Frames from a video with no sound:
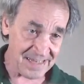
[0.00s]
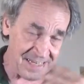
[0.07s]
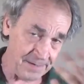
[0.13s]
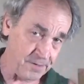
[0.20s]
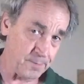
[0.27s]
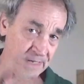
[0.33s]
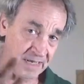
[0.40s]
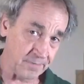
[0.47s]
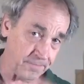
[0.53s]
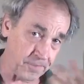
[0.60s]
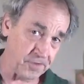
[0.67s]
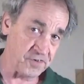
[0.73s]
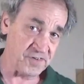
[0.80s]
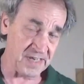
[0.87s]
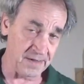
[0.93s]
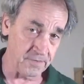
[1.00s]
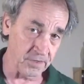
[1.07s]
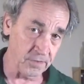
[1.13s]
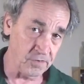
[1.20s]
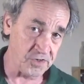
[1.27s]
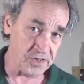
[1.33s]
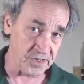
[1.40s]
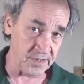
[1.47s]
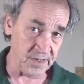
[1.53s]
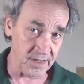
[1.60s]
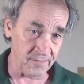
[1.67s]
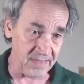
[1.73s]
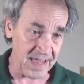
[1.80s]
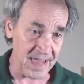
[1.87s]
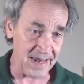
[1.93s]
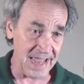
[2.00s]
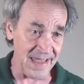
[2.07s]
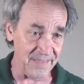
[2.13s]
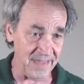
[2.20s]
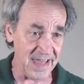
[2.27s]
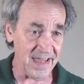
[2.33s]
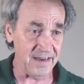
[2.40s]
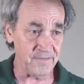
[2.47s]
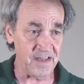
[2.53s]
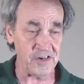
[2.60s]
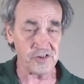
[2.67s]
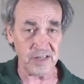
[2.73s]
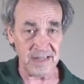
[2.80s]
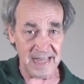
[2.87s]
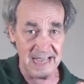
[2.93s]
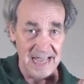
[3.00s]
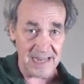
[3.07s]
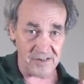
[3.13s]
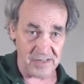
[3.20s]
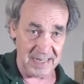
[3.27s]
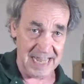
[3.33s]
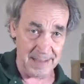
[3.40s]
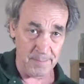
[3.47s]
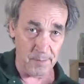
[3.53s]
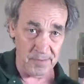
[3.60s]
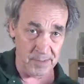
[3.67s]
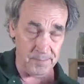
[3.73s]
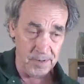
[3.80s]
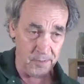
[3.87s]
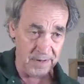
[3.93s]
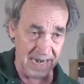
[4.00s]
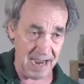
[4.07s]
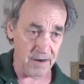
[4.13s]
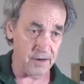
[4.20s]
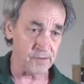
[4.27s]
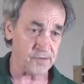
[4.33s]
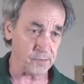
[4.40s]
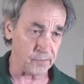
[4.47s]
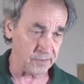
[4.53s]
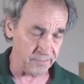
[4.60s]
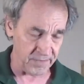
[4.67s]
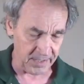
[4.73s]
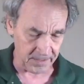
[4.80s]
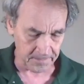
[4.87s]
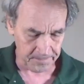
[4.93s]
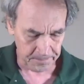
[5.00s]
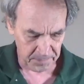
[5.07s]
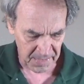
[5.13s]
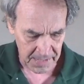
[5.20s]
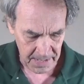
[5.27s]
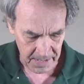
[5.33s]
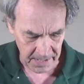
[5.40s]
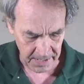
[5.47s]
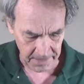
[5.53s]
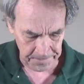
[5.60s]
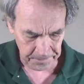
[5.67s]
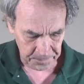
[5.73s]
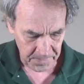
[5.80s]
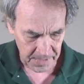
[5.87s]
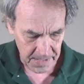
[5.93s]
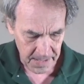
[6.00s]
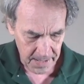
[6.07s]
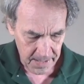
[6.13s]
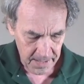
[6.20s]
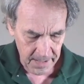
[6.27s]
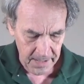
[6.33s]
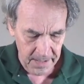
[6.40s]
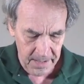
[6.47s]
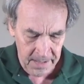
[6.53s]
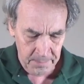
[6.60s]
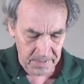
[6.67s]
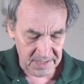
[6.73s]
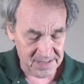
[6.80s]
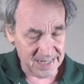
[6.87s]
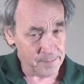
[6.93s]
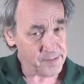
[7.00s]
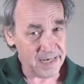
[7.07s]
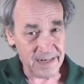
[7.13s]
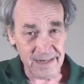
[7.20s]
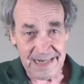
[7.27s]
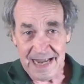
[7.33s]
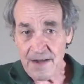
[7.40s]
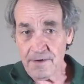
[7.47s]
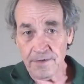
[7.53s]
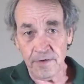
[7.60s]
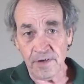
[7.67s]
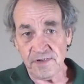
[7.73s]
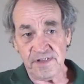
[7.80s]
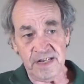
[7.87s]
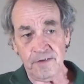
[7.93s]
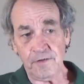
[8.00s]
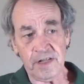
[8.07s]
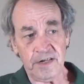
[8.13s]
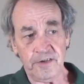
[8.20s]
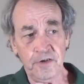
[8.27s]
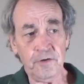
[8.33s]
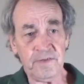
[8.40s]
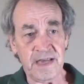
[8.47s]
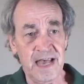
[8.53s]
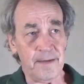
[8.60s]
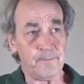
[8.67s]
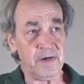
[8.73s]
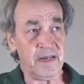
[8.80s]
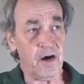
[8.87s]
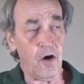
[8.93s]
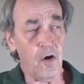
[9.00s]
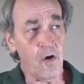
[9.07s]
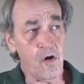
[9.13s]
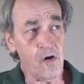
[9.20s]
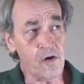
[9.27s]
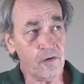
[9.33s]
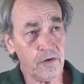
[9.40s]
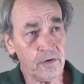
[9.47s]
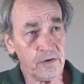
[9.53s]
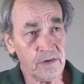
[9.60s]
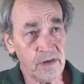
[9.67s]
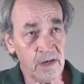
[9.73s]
seemed to be the first evolution of that, and then eventually they actually came up with a bow and arrow sort of thing. But it seems like Neanderthals didn't really do that. But all